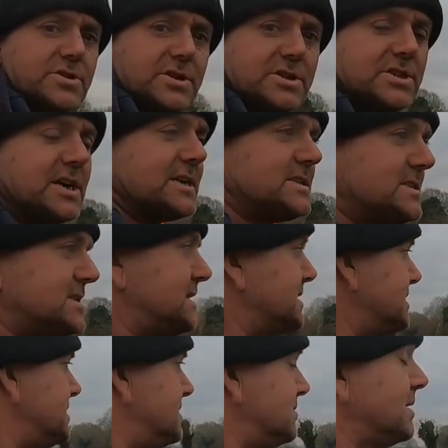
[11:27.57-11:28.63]

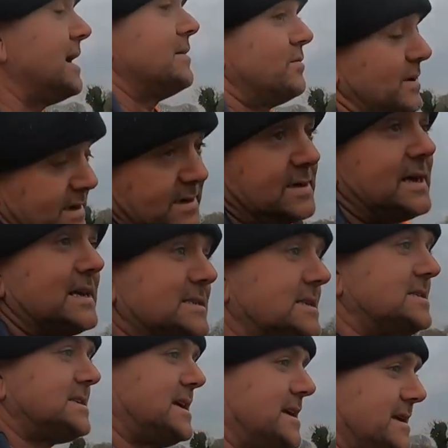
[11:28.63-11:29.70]
suggested, well, as I
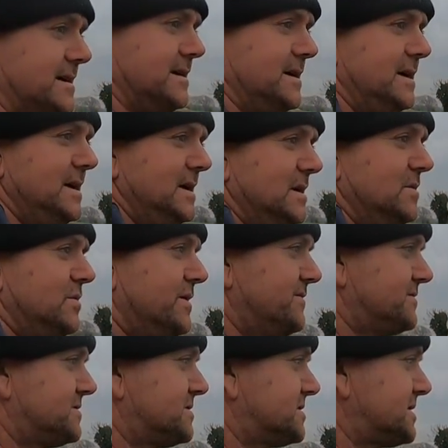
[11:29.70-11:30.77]
said, we've
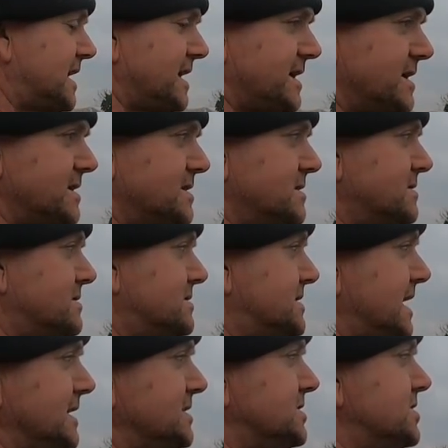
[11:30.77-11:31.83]
tightened
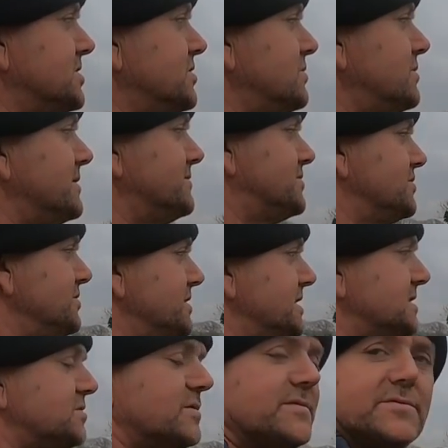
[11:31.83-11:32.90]
tension up, we've done
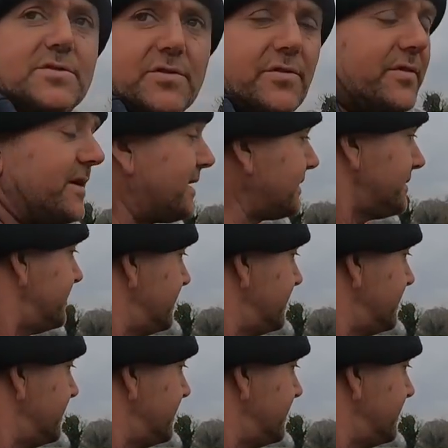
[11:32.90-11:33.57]
this, we've done that.